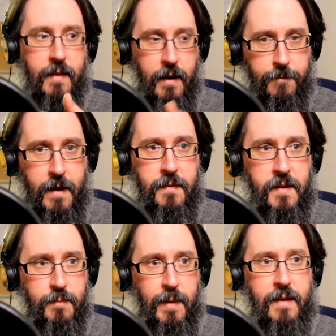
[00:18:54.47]
and I found
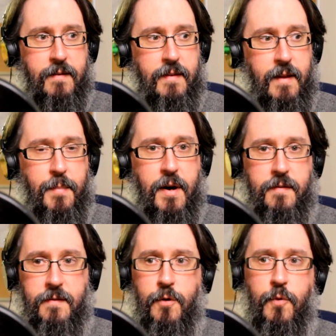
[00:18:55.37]
this place, and the
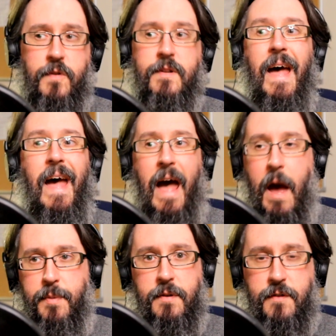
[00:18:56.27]
person who just
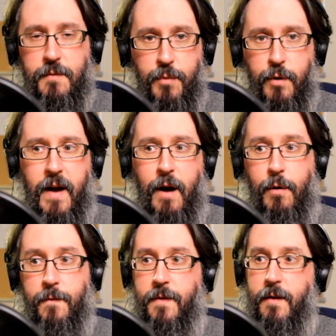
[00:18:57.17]
happened to move out
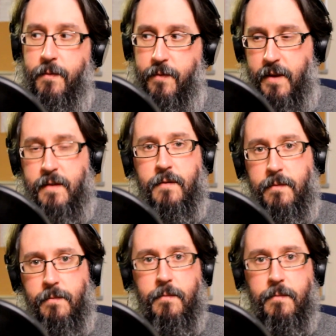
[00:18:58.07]
of this